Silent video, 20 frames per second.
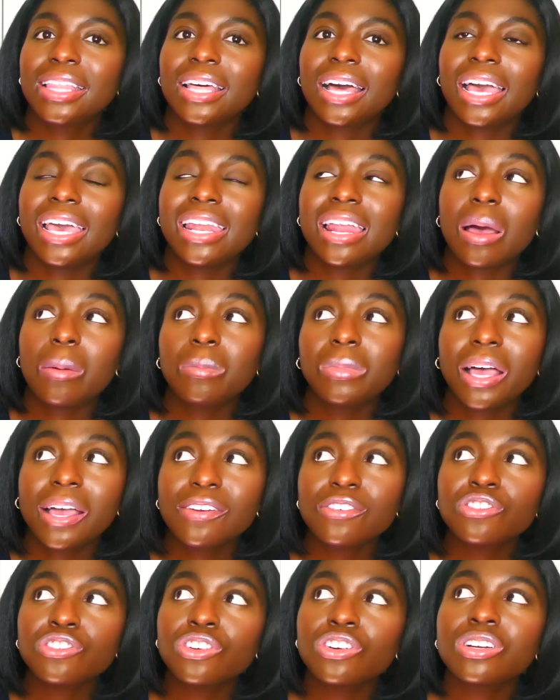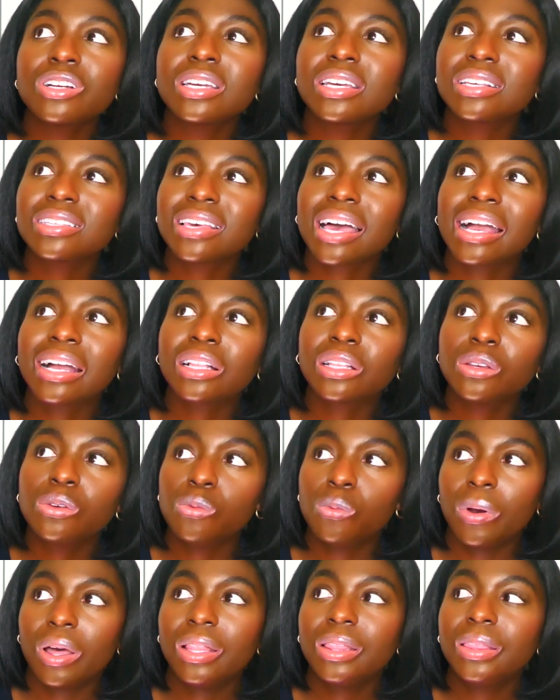and I'm not sure exactly
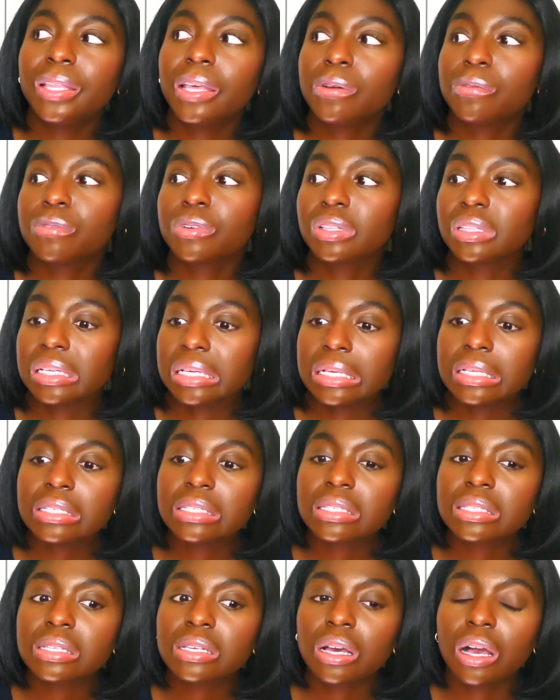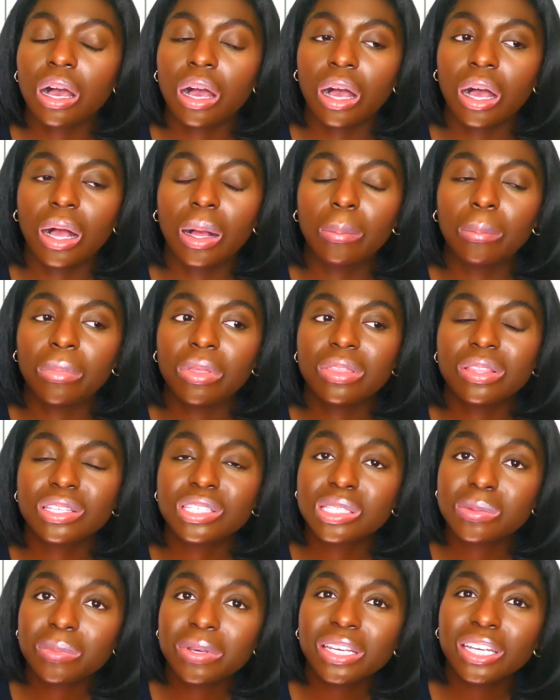when they released the
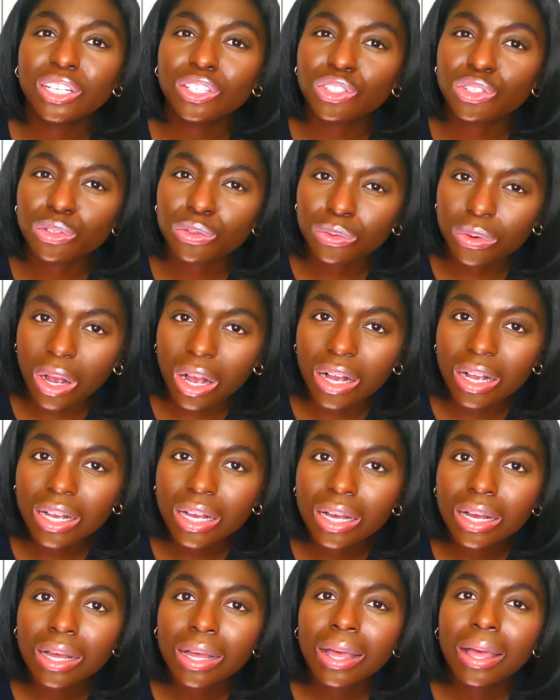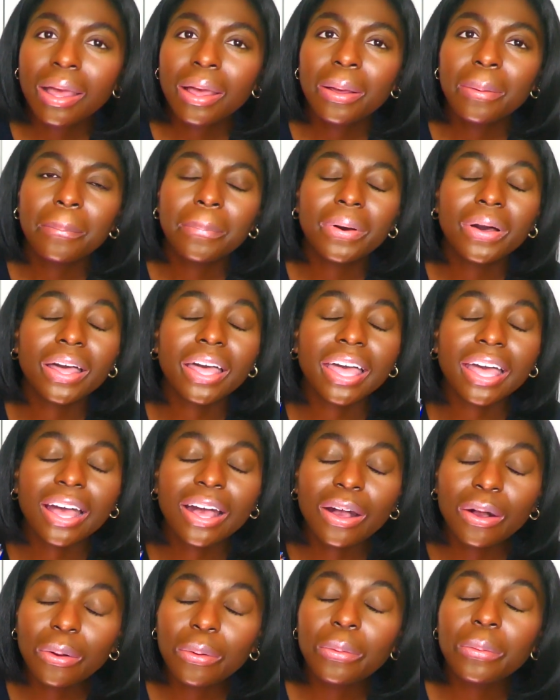Speedy trunk, but
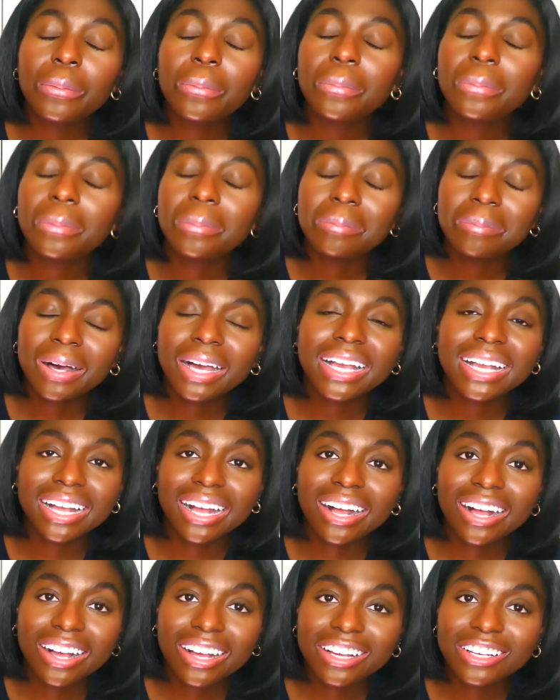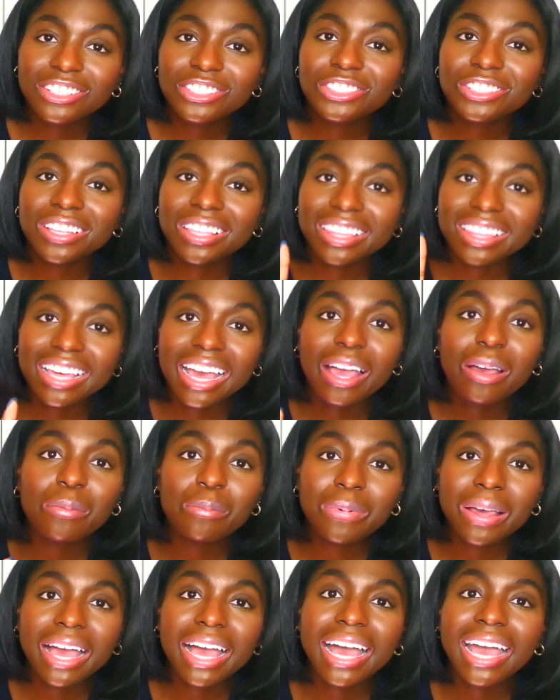oh my gosh, that
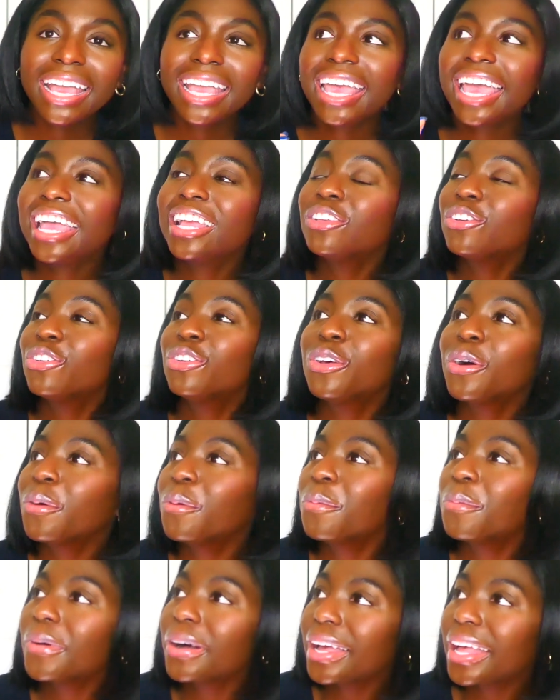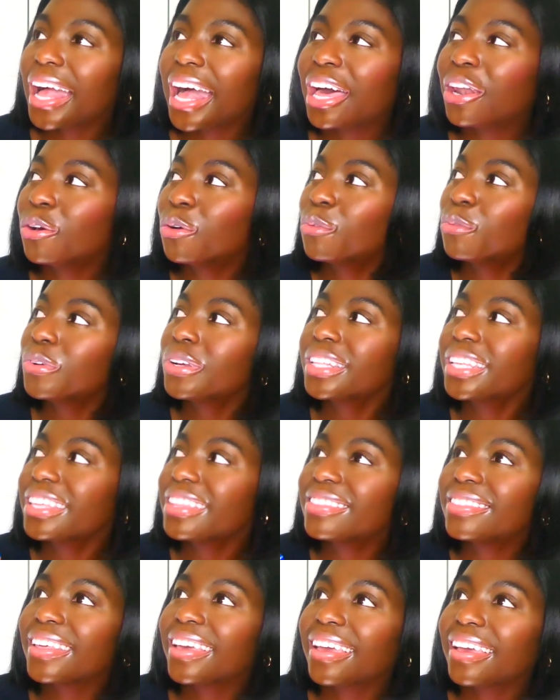bag. And you know what? I don't really
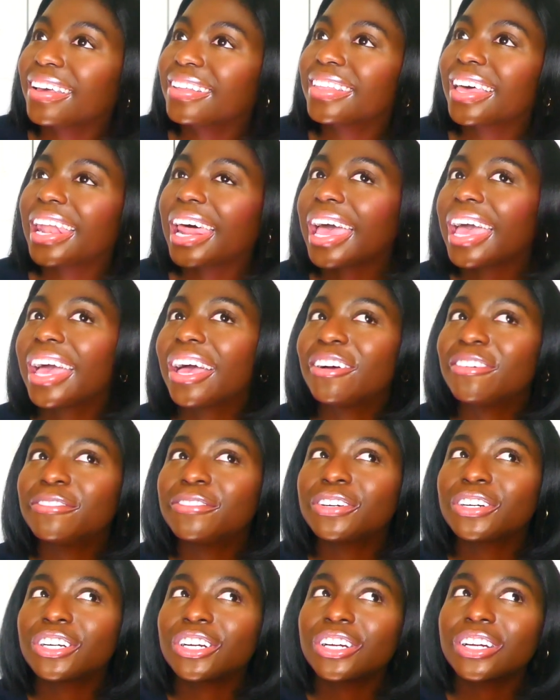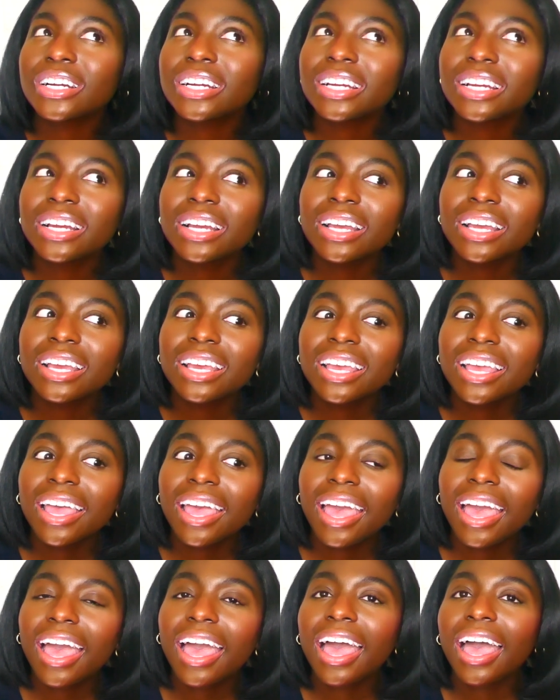think that I ever
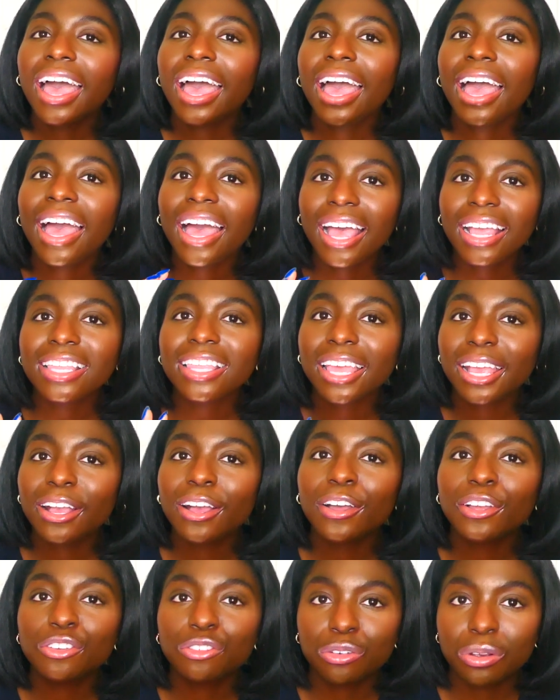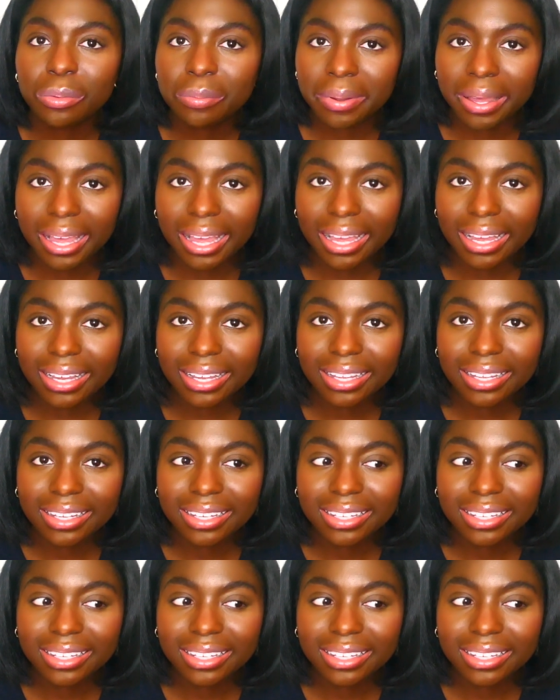had like a dream bag.